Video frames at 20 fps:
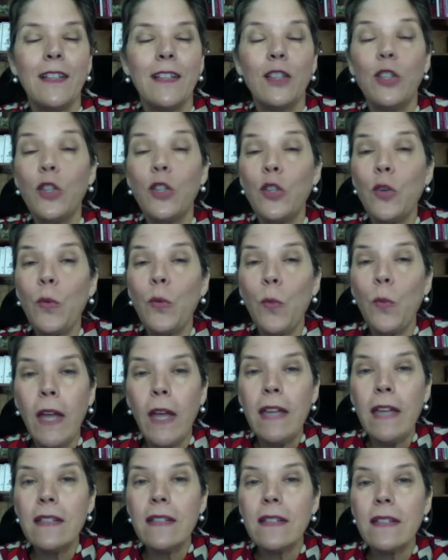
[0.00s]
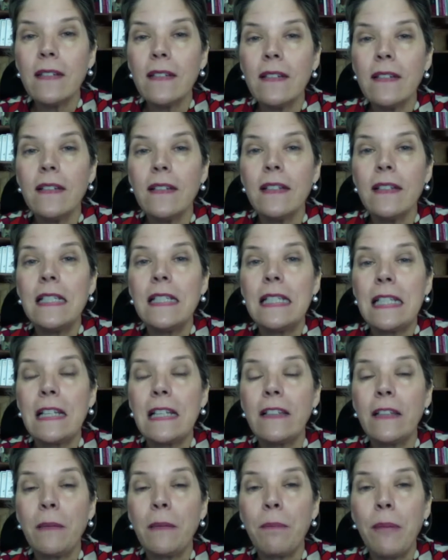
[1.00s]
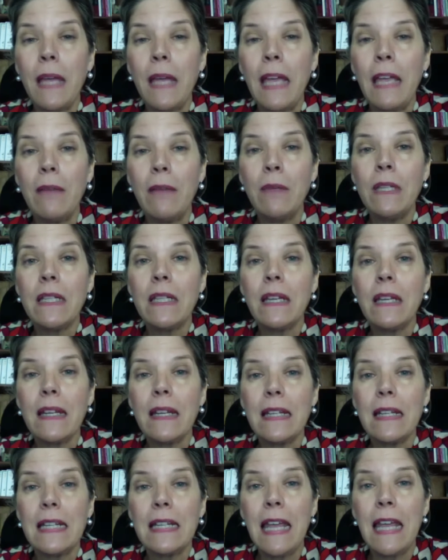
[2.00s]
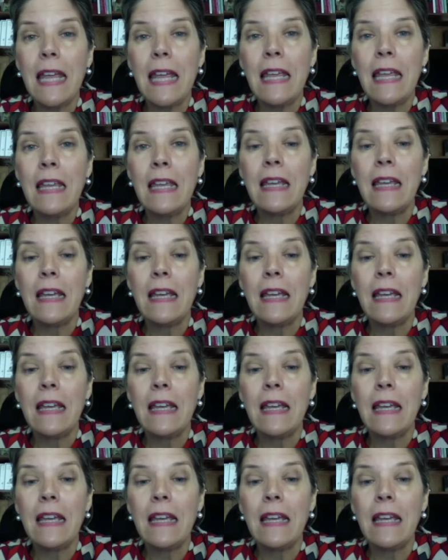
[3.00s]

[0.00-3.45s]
Do you wait until the payment day